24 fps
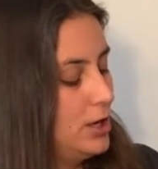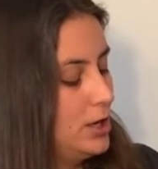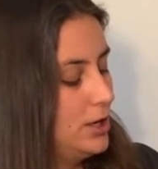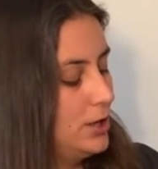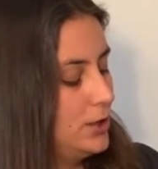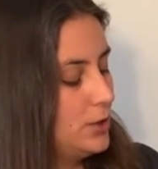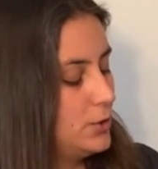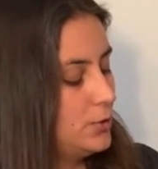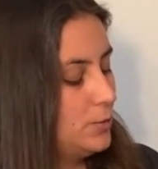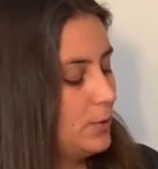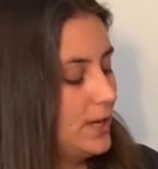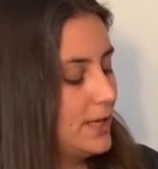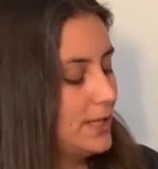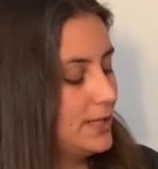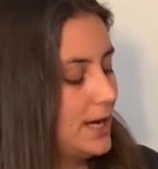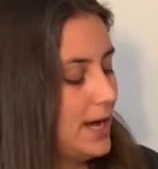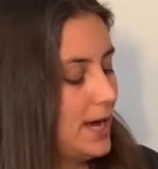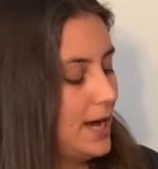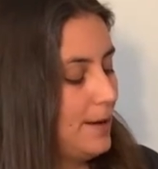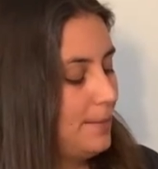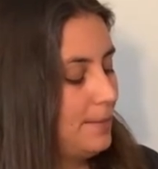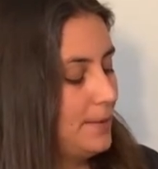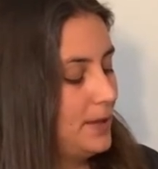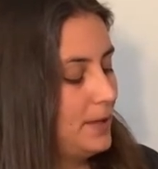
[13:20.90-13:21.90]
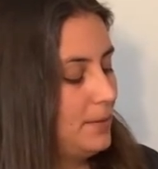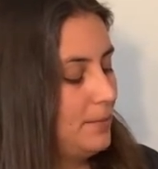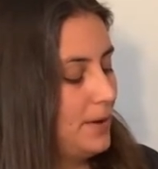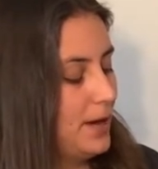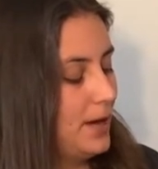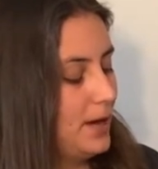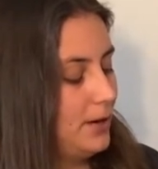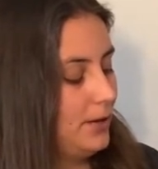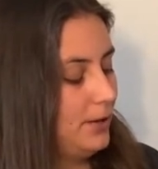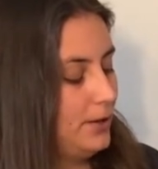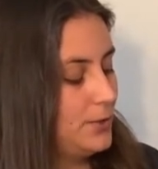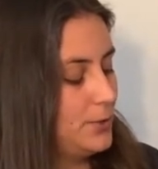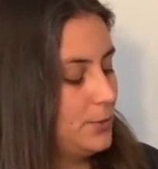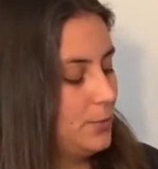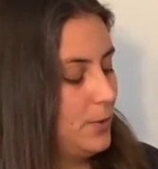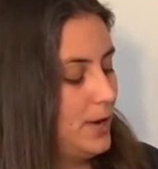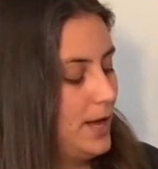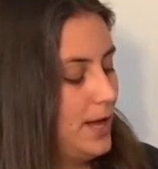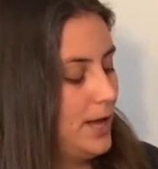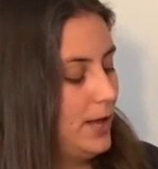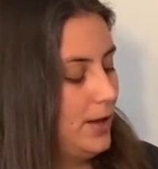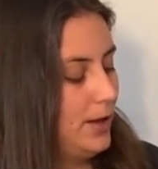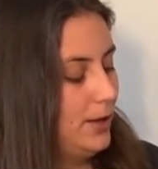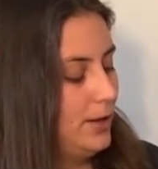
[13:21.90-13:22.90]
swing top in the bottle as
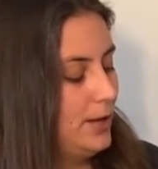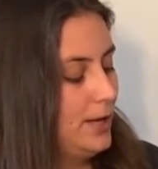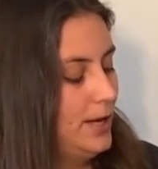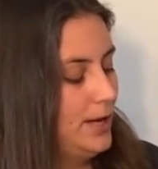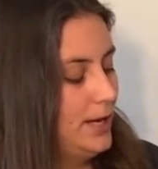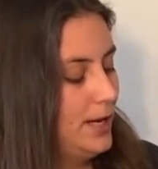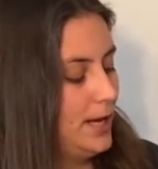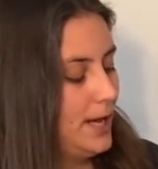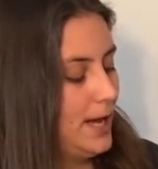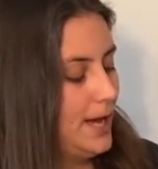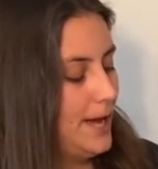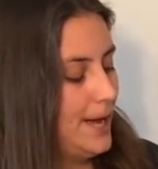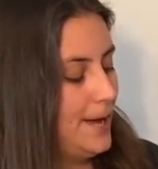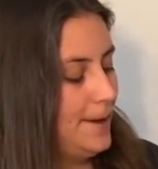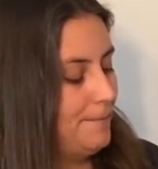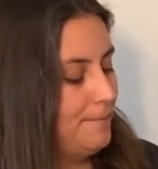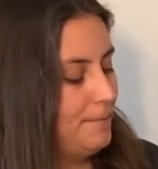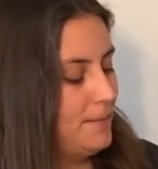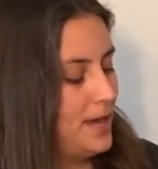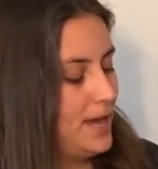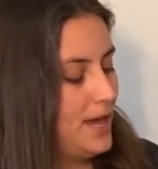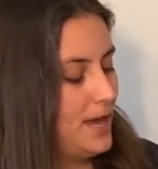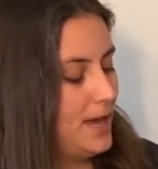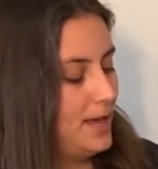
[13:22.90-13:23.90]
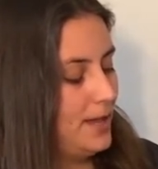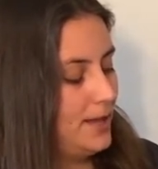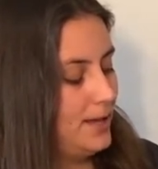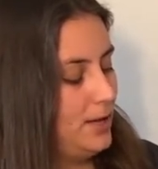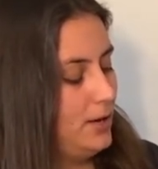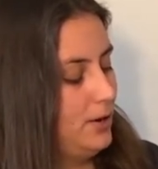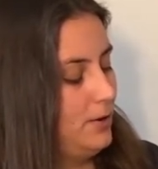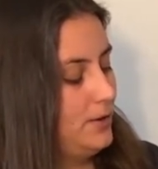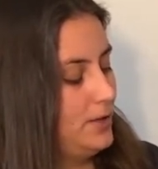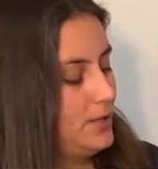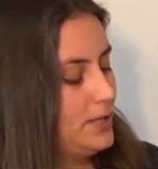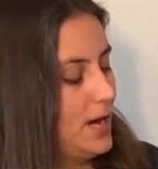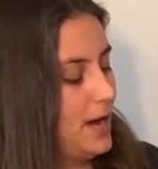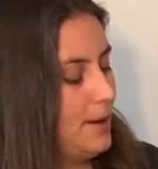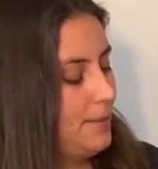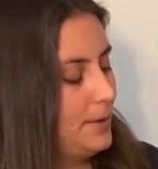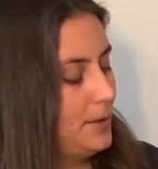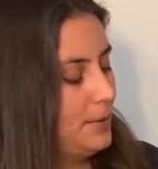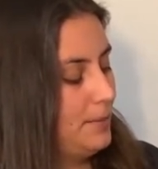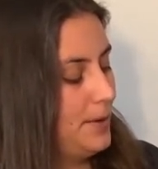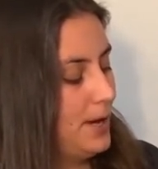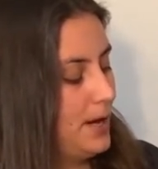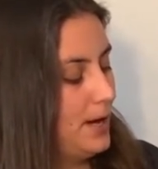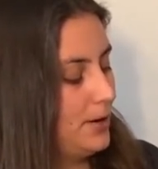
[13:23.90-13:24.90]
well, the top of the
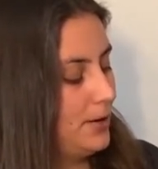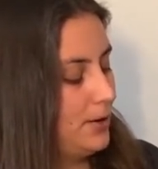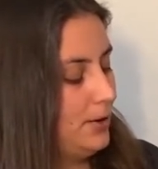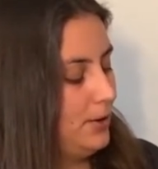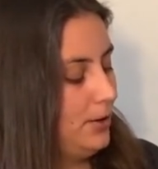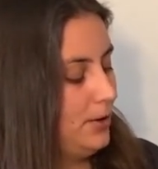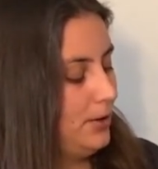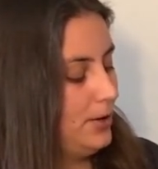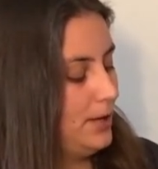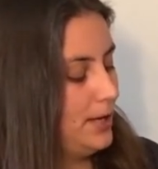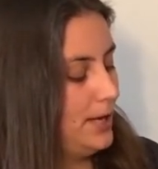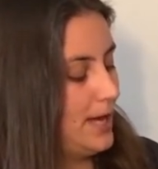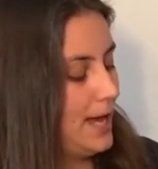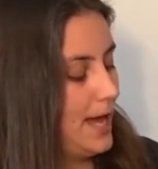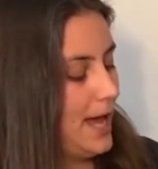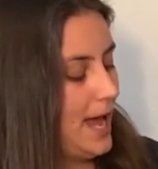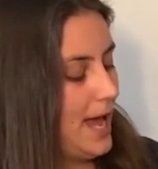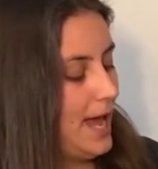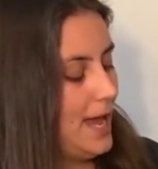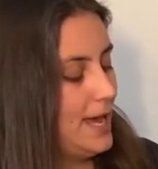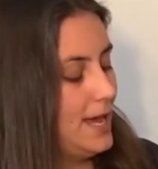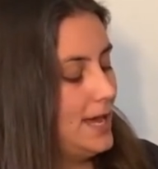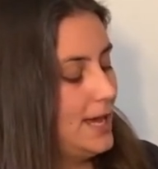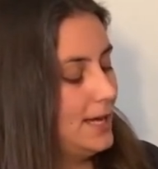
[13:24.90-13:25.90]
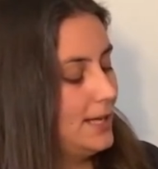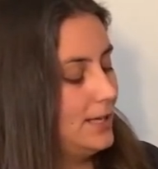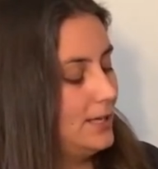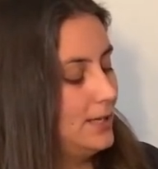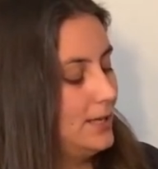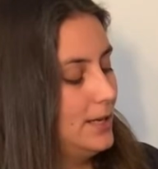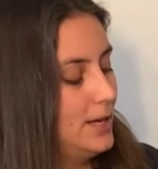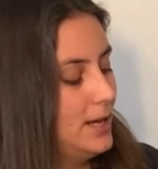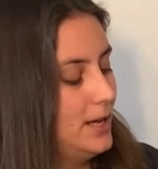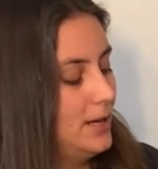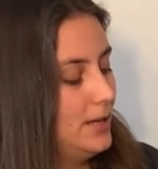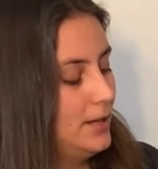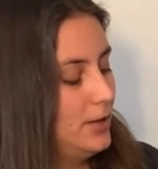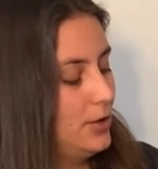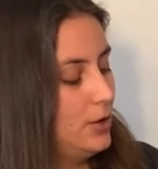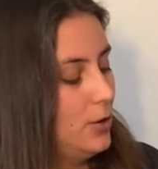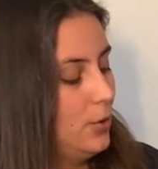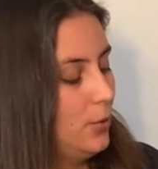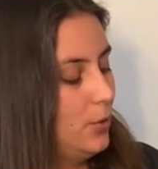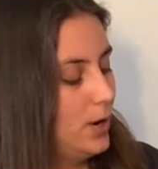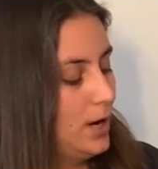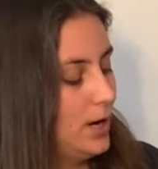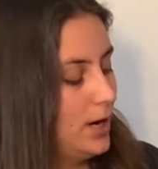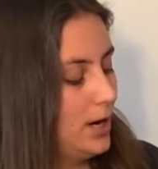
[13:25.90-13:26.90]
bottle in
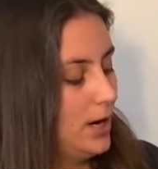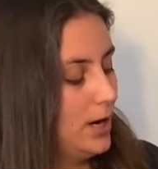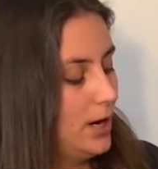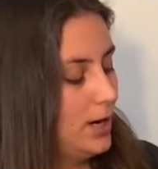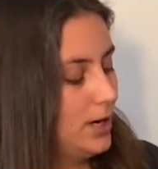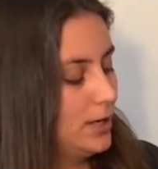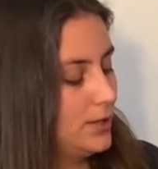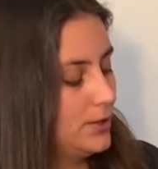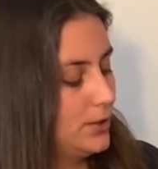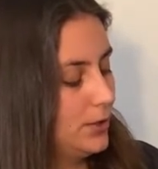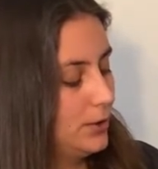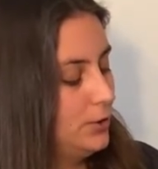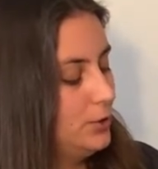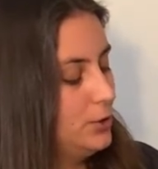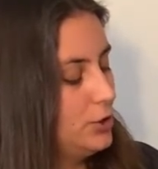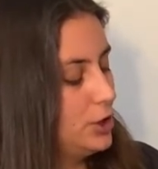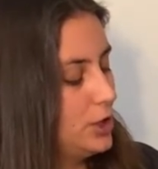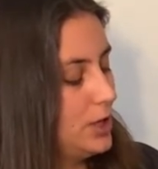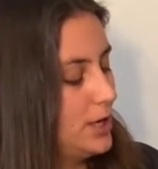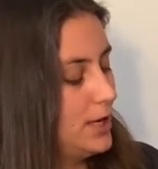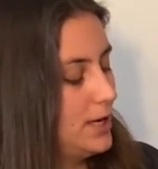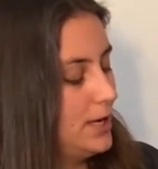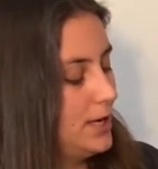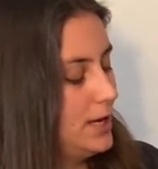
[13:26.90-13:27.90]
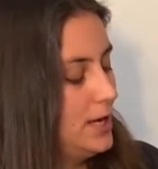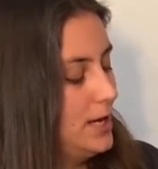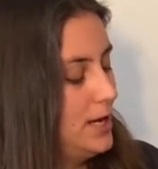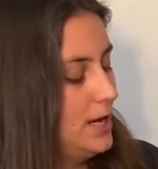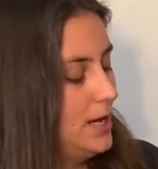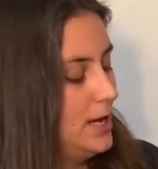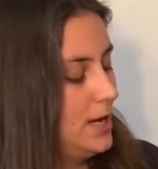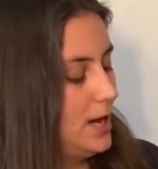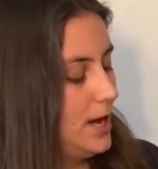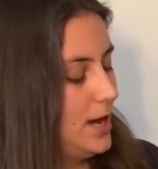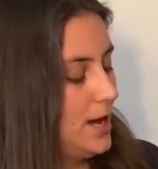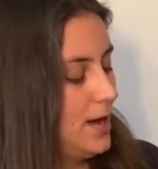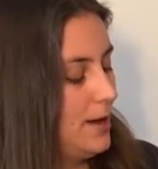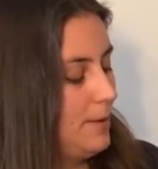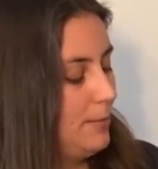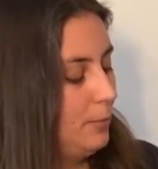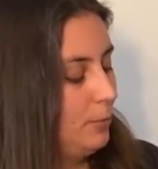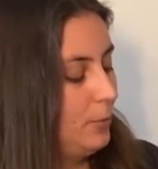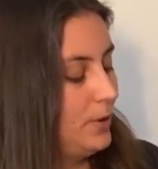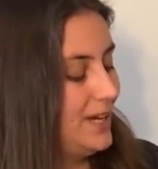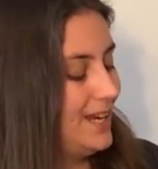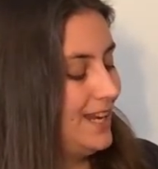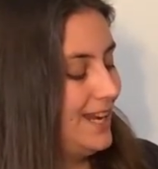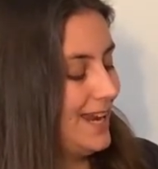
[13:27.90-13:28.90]
your solution. We
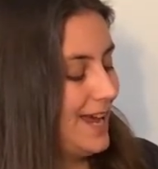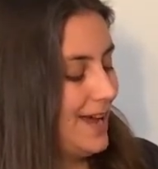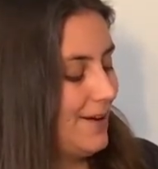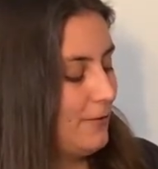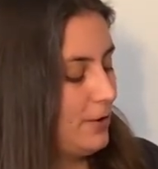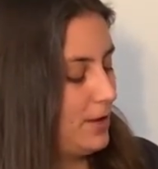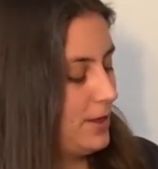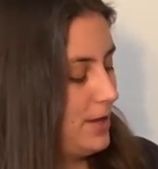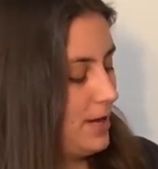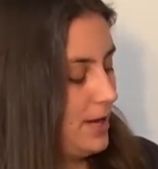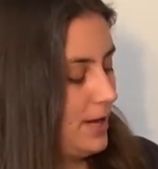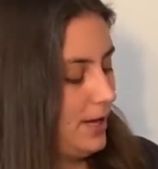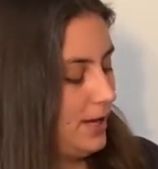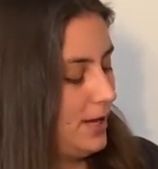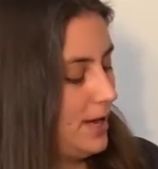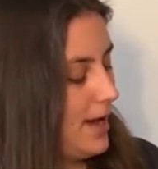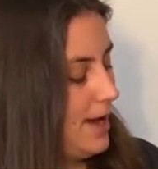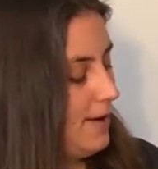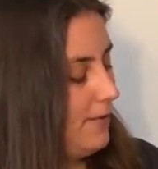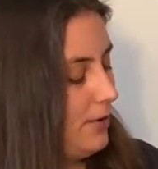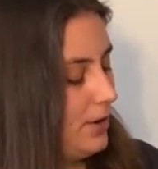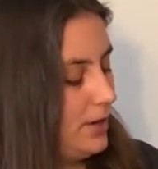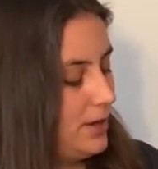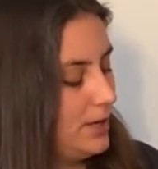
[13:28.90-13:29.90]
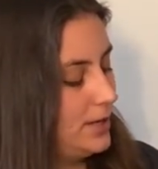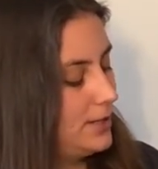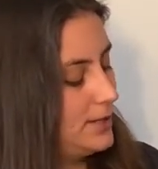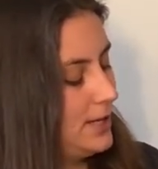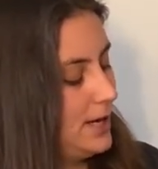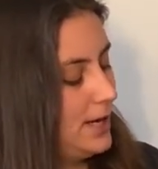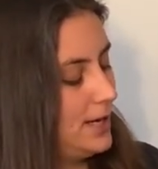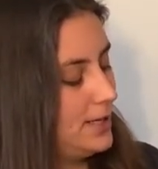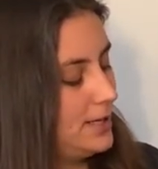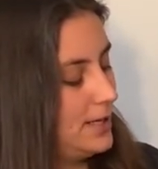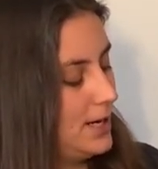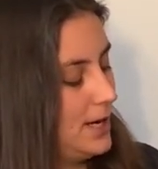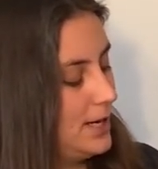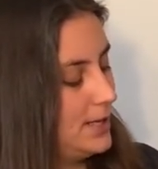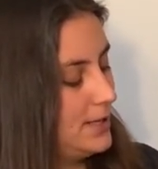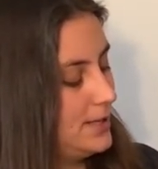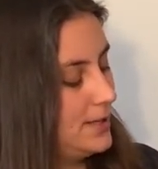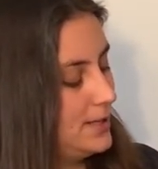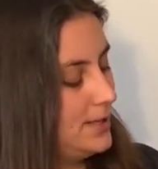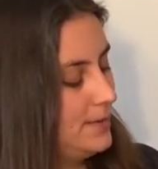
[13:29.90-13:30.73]
need everything sanitized.